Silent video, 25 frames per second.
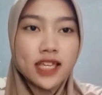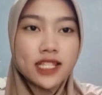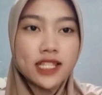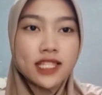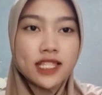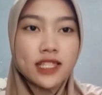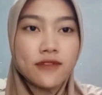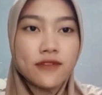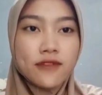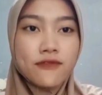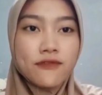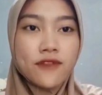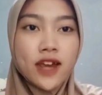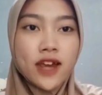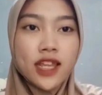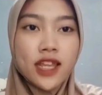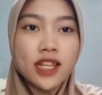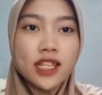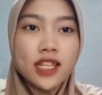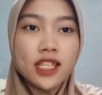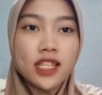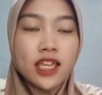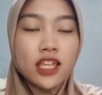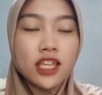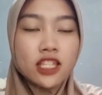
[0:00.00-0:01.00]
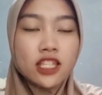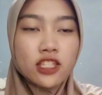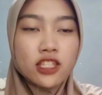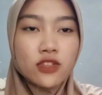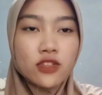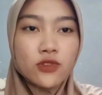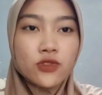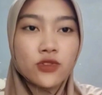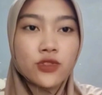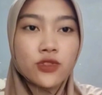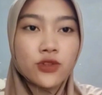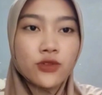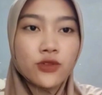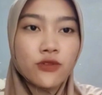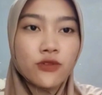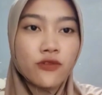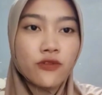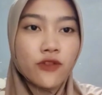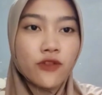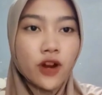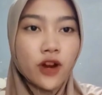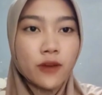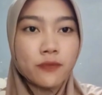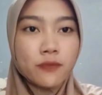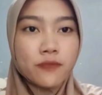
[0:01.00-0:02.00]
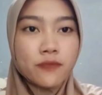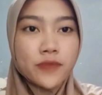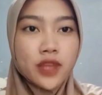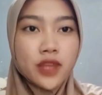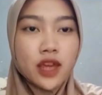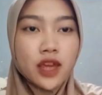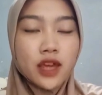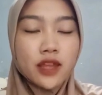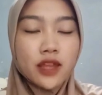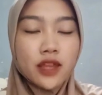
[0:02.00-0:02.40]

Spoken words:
is divided into two forms.